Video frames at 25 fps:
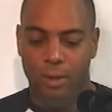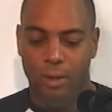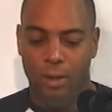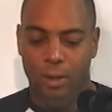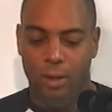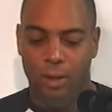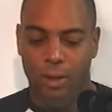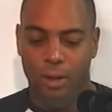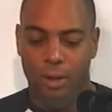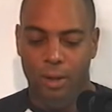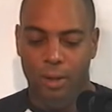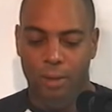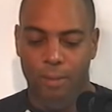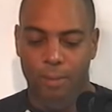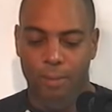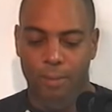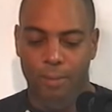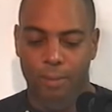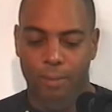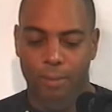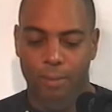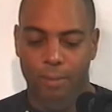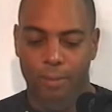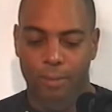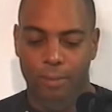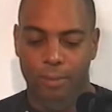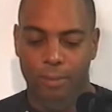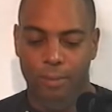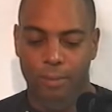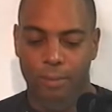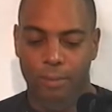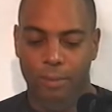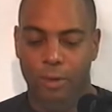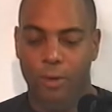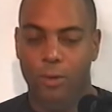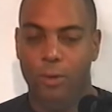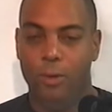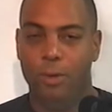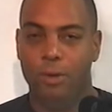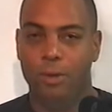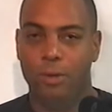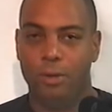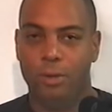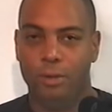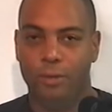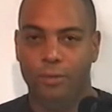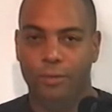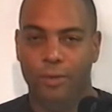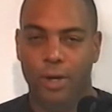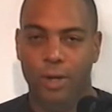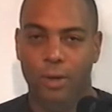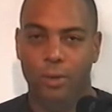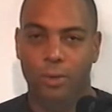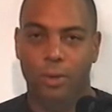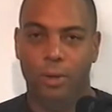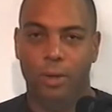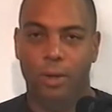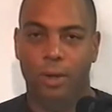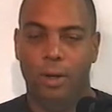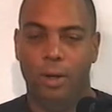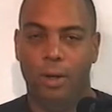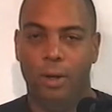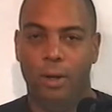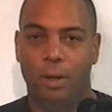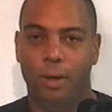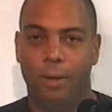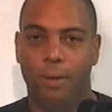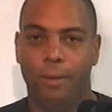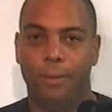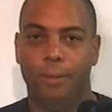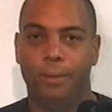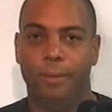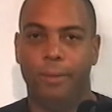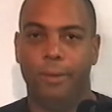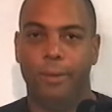Of course, the federal law,